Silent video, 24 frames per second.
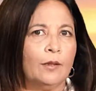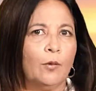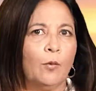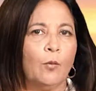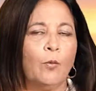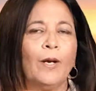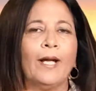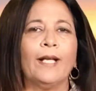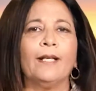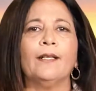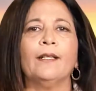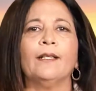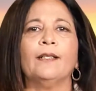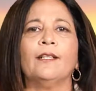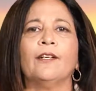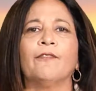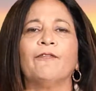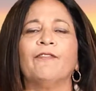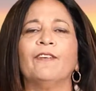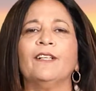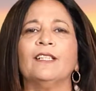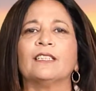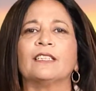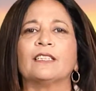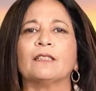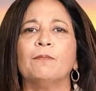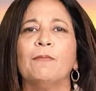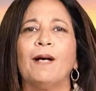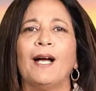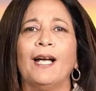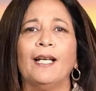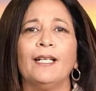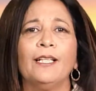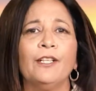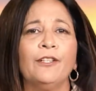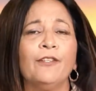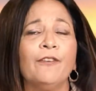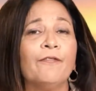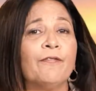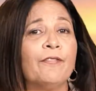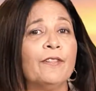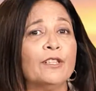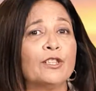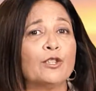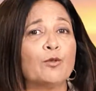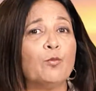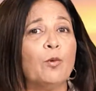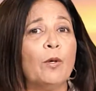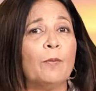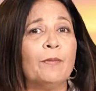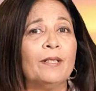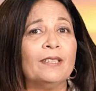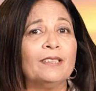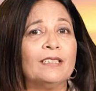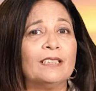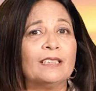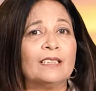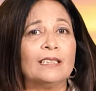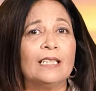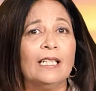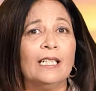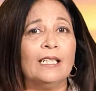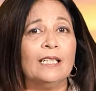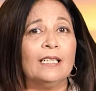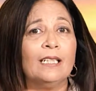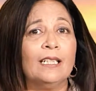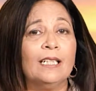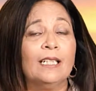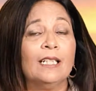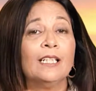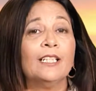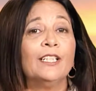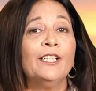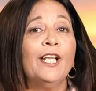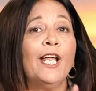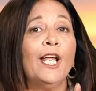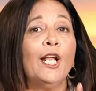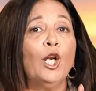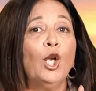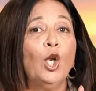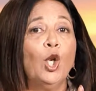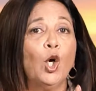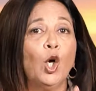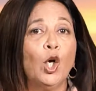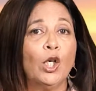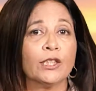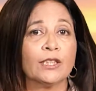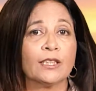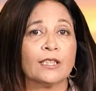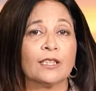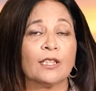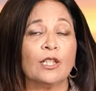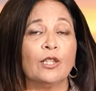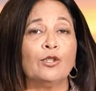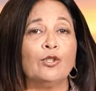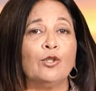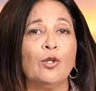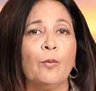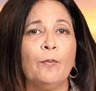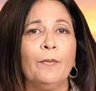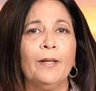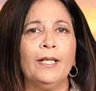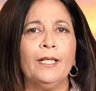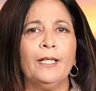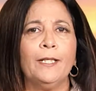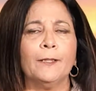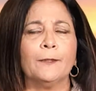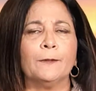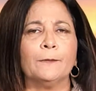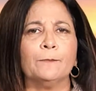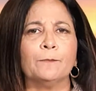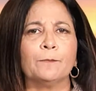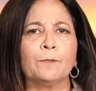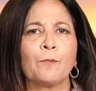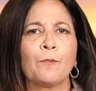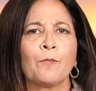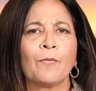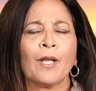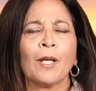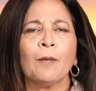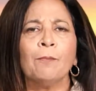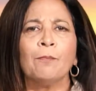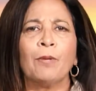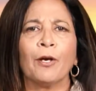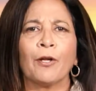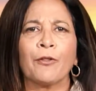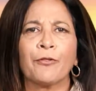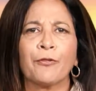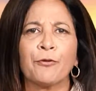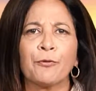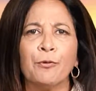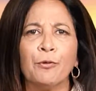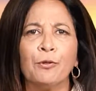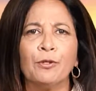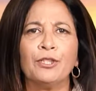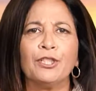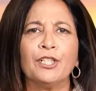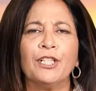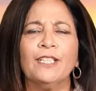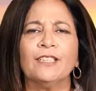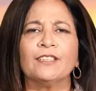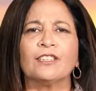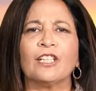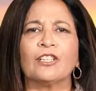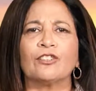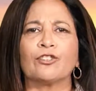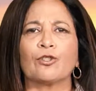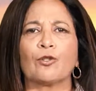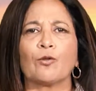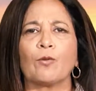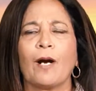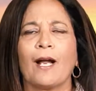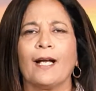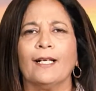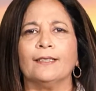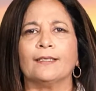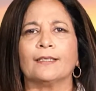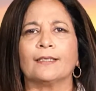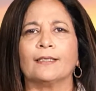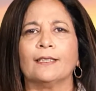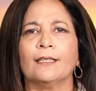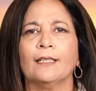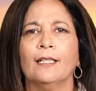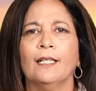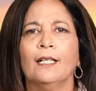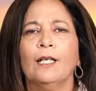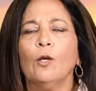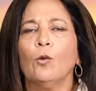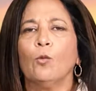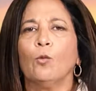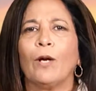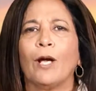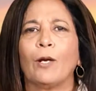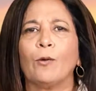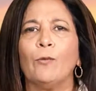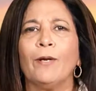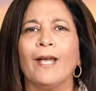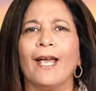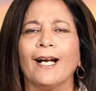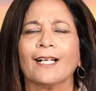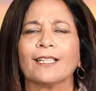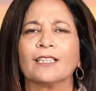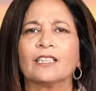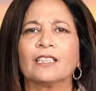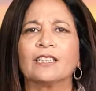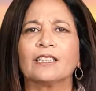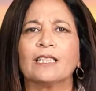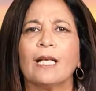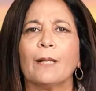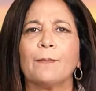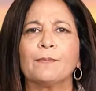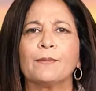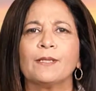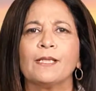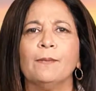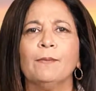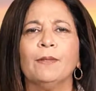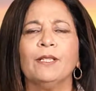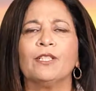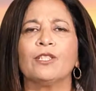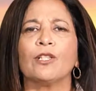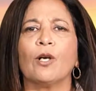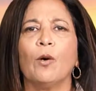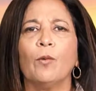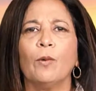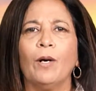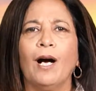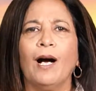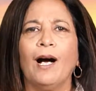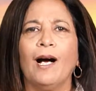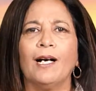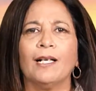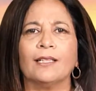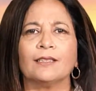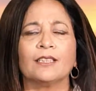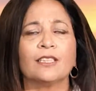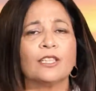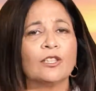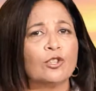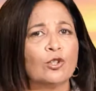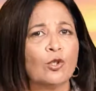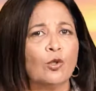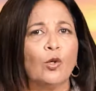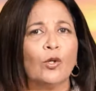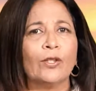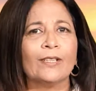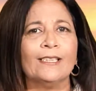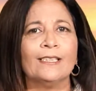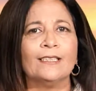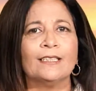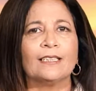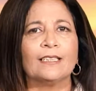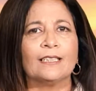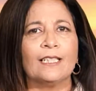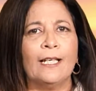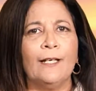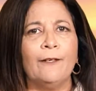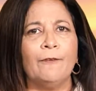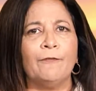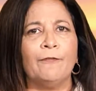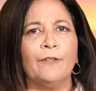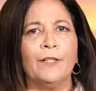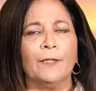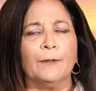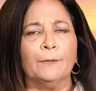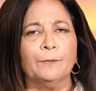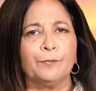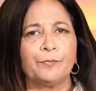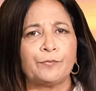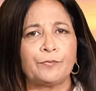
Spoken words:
When the first man and the first woman sinned, they lost dominion. But through Jesus Christ, when we accept him into our hearts as Lord and Savior,